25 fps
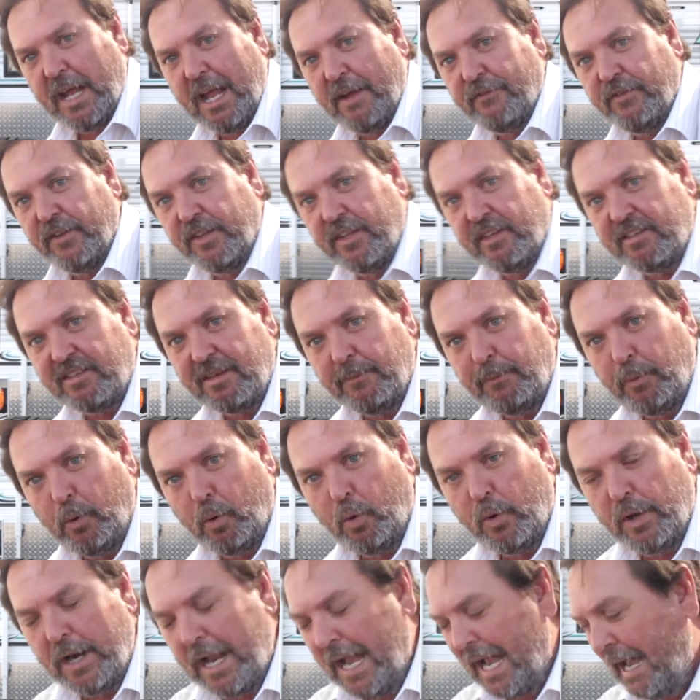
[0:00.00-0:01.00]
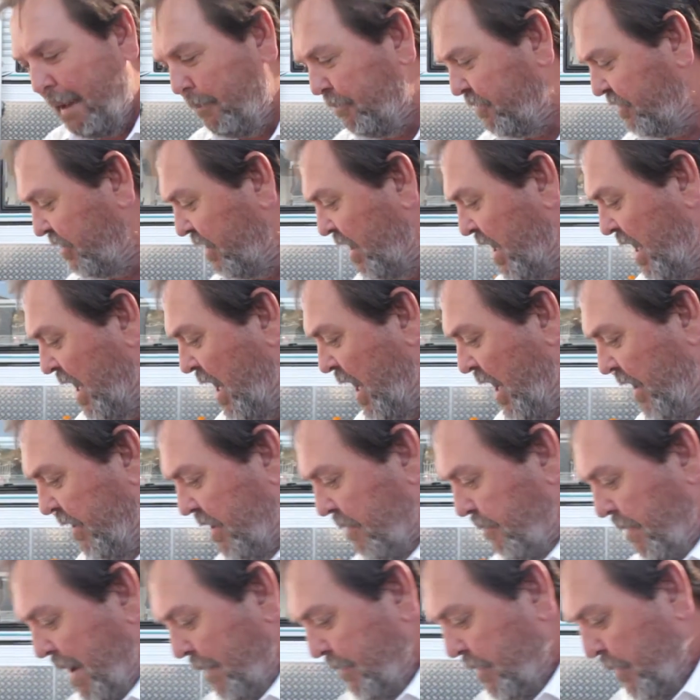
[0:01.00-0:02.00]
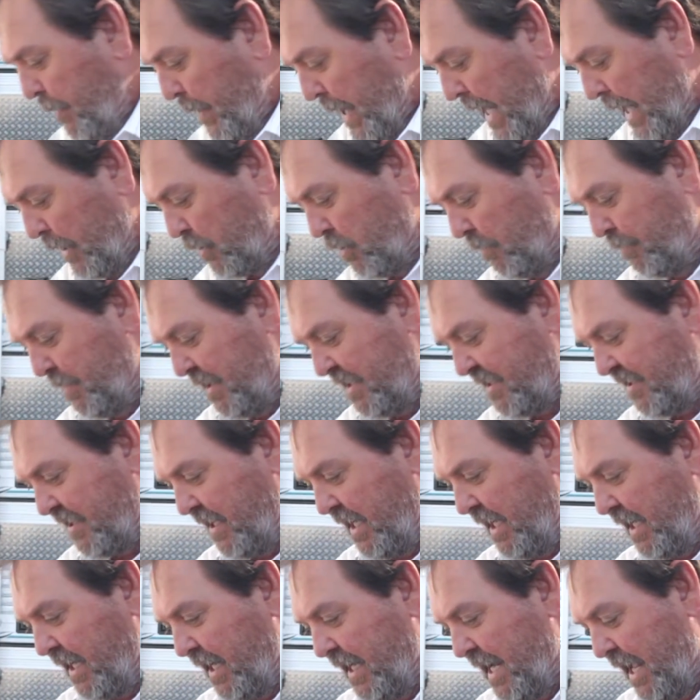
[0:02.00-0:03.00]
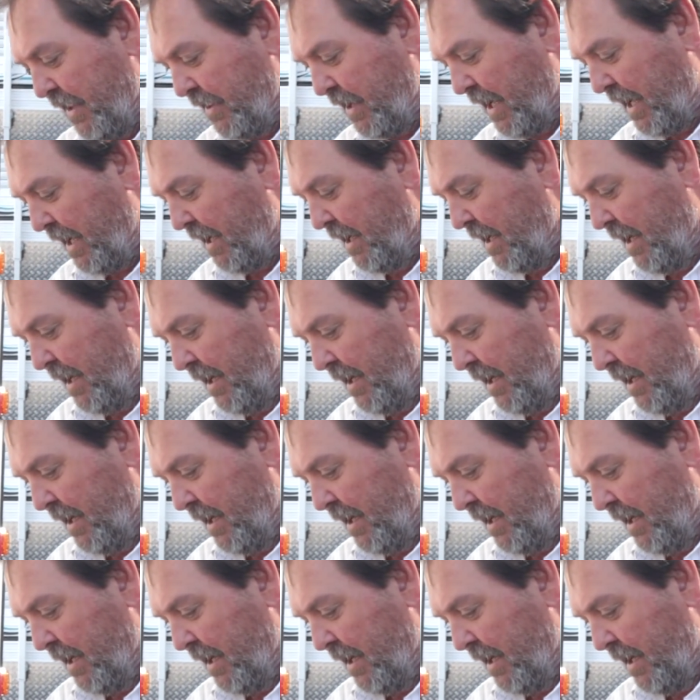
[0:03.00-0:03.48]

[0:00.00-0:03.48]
have in the support arms, the bumper bar could be sitting another